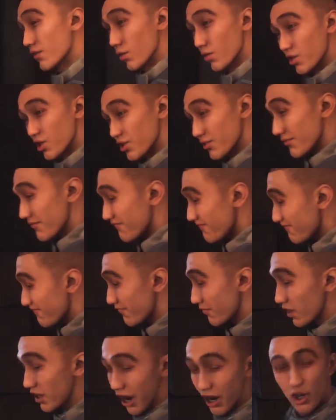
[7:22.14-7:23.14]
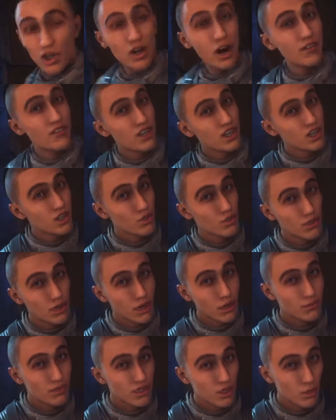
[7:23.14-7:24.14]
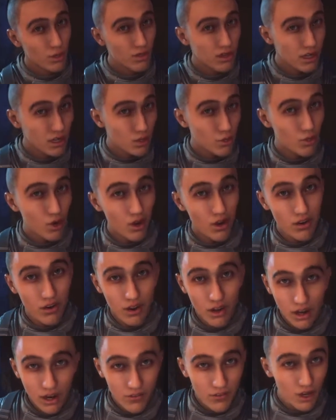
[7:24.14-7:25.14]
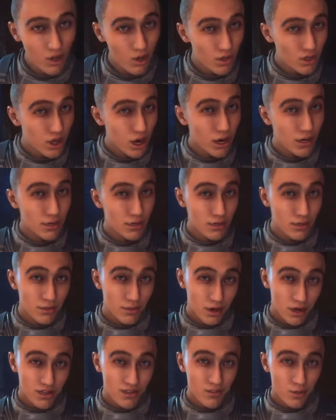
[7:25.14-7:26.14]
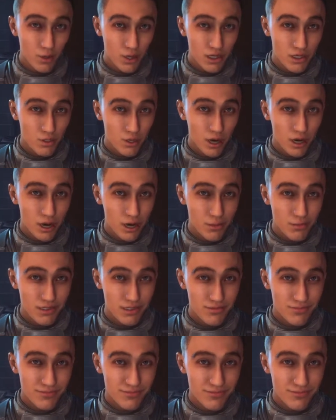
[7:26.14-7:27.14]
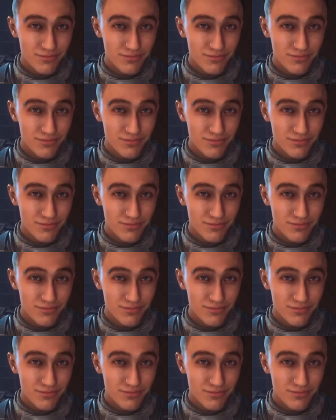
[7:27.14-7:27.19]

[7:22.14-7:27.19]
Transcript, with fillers: forge, get your javelin tuned up so we're ready to roll if a contract does fall into our laps.